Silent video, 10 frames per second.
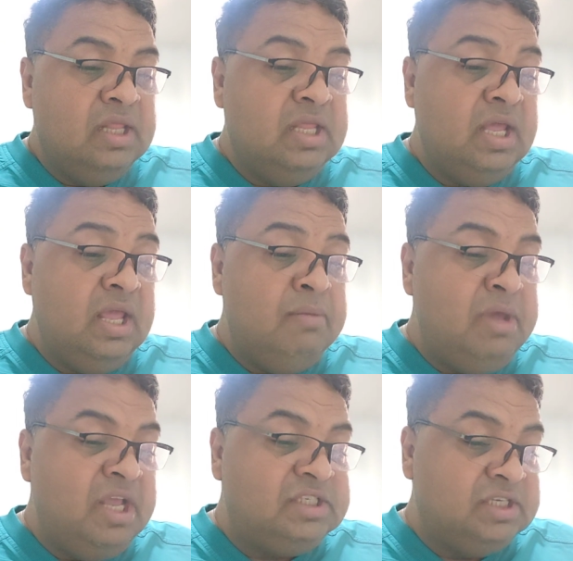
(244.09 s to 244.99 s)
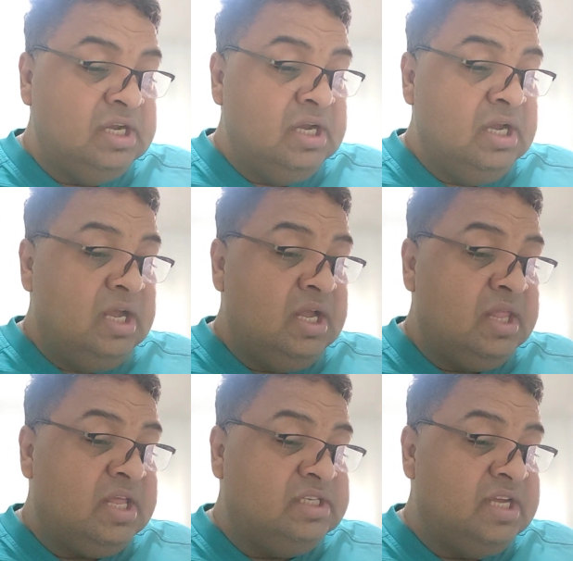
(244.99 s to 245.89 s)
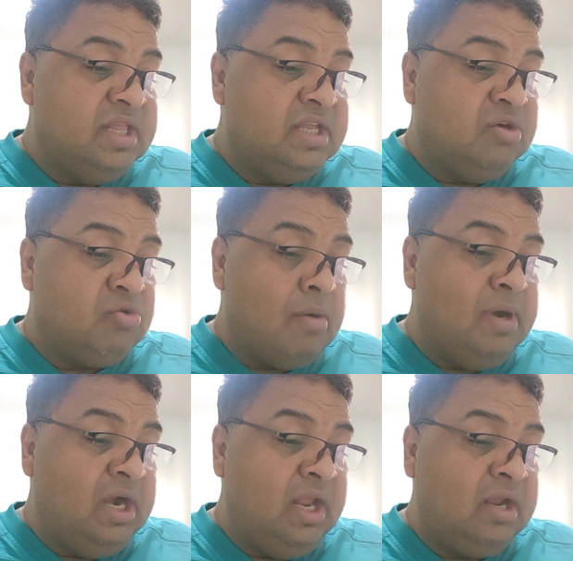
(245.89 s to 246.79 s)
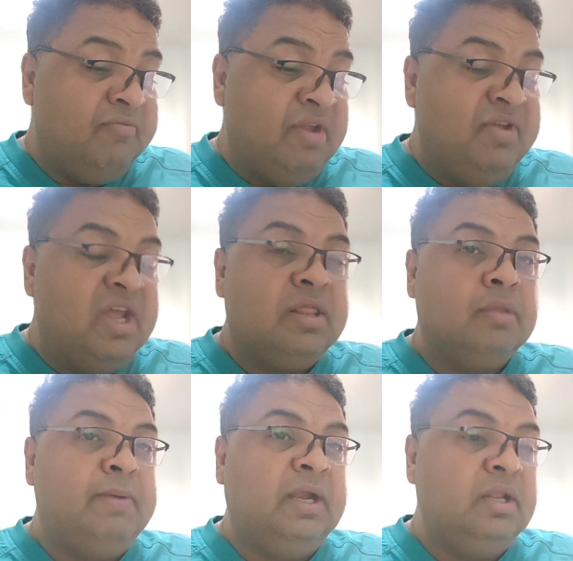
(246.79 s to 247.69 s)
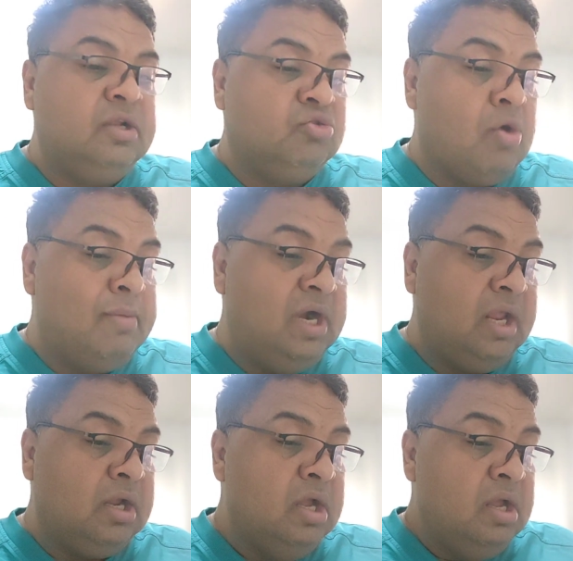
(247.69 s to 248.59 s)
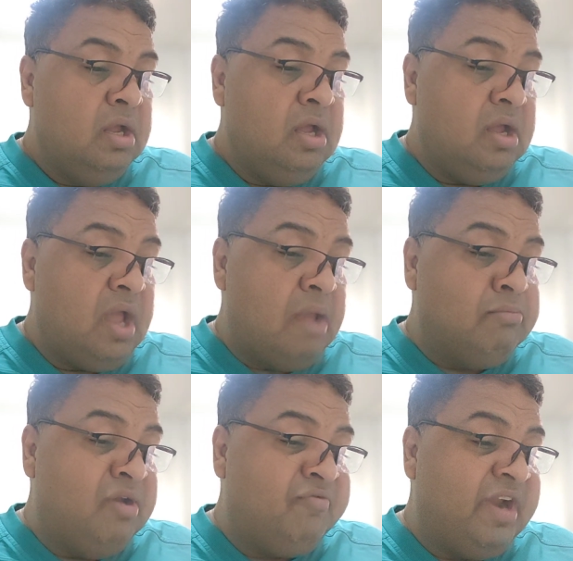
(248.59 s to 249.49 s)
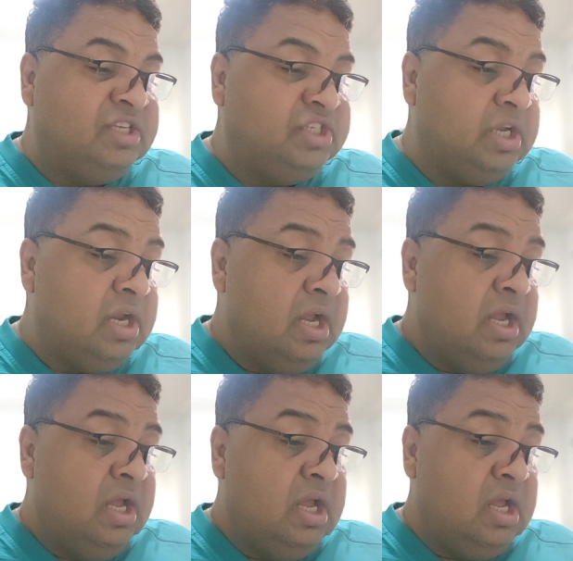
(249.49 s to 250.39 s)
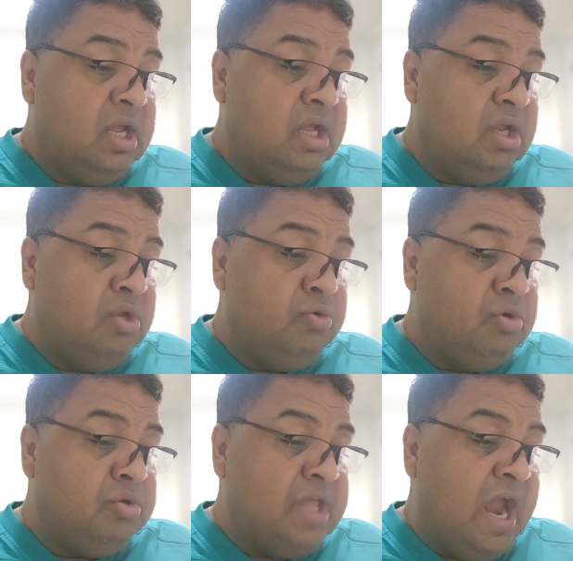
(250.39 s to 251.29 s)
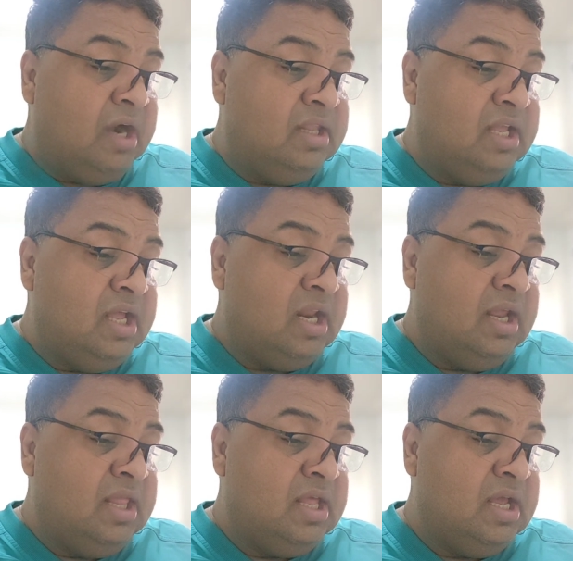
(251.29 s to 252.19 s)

The image such as the traumatic, when we are suspecting the traumatic hangman fracture, you know that there is